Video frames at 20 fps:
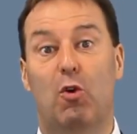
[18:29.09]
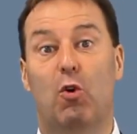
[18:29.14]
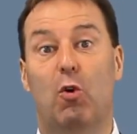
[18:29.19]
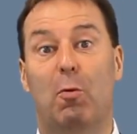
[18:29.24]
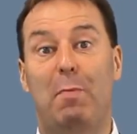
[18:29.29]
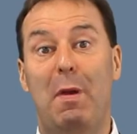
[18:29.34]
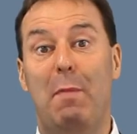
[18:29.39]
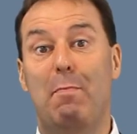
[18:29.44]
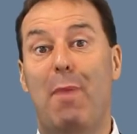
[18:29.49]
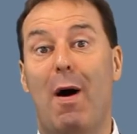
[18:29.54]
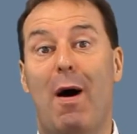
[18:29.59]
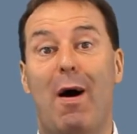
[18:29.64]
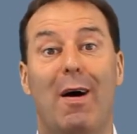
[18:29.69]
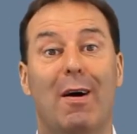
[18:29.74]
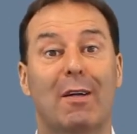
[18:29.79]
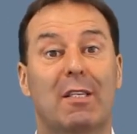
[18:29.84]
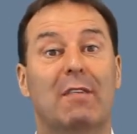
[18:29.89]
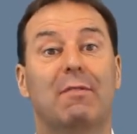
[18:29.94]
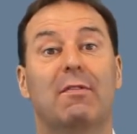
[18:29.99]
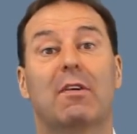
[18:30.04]
could be
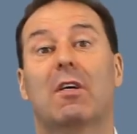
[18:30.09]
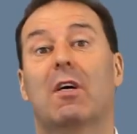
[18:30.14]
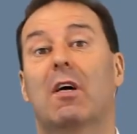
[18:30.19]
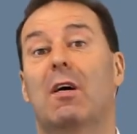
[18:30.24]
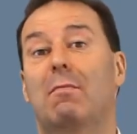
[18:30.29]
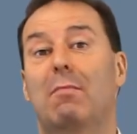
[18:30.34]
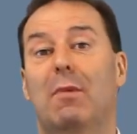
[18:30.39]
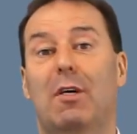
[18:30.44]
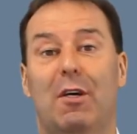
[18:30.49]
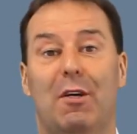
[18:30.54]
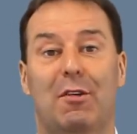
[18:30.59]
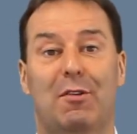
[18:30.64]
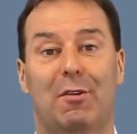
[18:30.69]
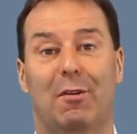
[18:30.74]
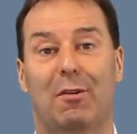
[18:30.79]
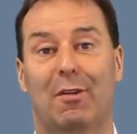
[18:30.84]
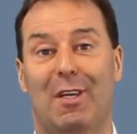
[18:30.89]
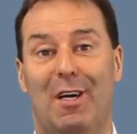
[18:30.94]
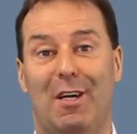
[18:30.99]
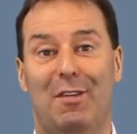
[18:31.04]
part of a commercial